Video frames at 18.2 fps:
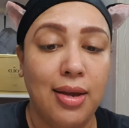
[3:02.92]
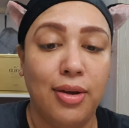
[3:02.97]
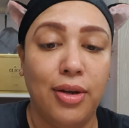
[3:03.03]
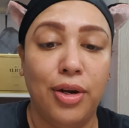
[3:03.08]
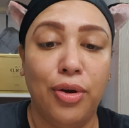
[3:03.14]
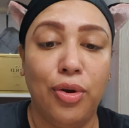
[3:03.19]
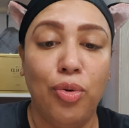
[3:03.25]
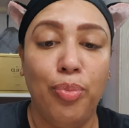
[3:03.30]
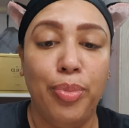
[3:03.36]

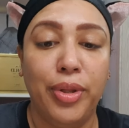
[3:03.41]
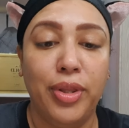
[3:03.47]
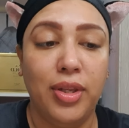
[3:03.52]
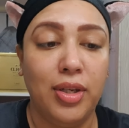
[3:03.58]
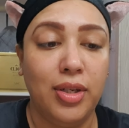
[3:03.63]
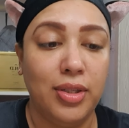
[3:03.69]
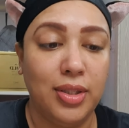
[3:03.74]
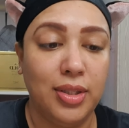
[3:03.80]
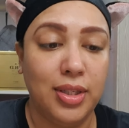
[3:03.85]
gonna open
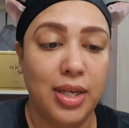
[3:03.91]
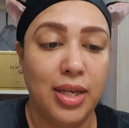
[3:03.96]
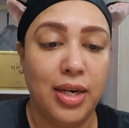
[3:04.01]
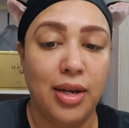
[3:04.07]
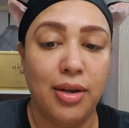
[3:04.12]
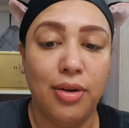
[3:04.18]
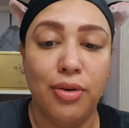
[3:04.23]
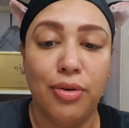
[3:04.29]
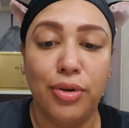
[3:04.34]
this and
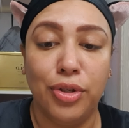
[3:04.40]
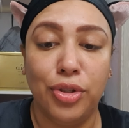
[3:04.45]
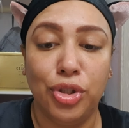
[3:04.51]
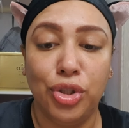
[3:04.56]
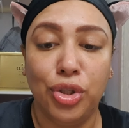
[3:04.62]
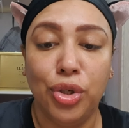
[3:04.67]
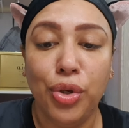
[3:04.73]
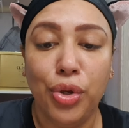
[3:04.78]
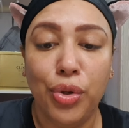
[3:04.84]
I'm gonna
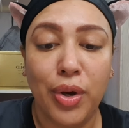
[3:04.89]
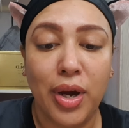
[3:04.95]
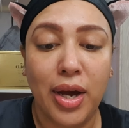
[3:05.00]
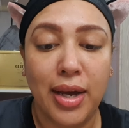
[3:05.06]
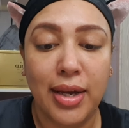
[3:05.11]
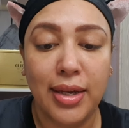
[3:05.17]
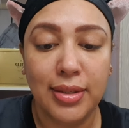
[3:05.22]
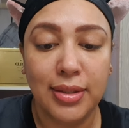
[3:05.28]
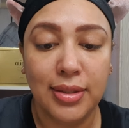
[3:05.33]
show you
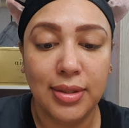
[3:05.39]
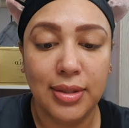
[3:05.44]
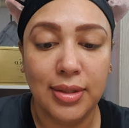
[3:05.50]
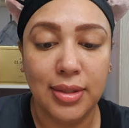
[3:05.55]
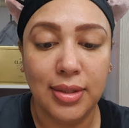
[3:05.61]
guys.